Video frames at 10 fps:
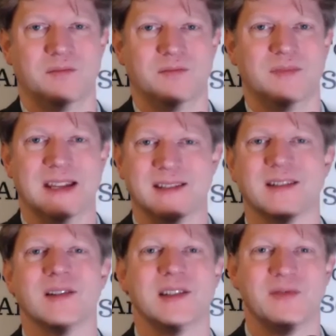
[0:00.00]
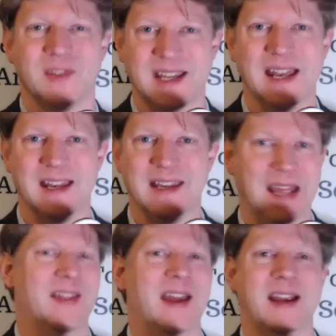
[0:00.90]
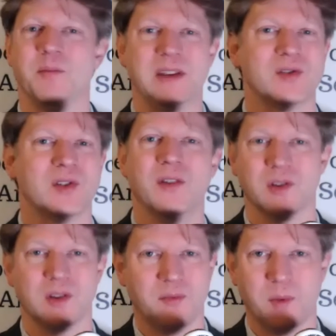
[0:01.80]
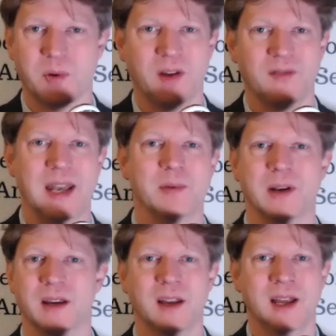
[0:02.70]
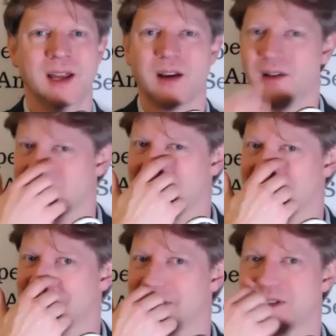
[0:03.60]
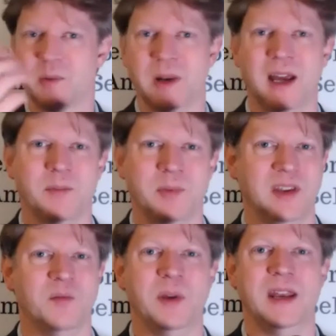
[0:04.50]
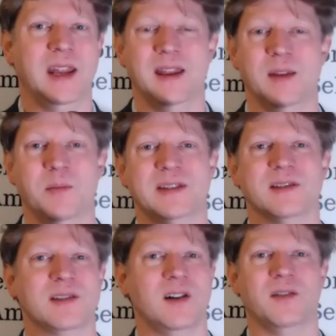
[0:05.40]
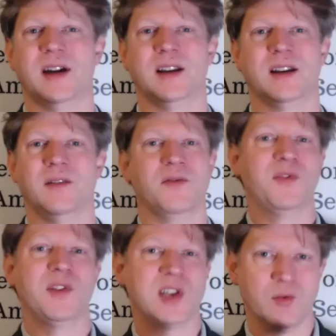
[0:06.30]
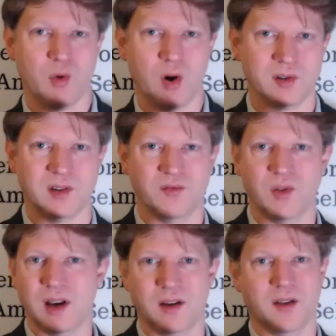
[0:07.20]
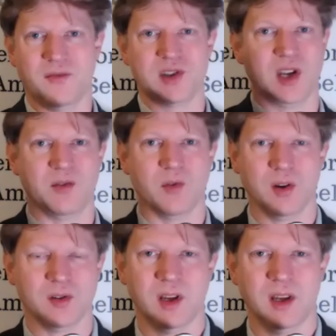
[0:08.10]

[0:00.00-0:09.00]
necessarily sophisticated yet. And that can be true if you're a private leveler contacting a supplier, but you've been in the business of, I don't know, fishing rod. You've run a fishing club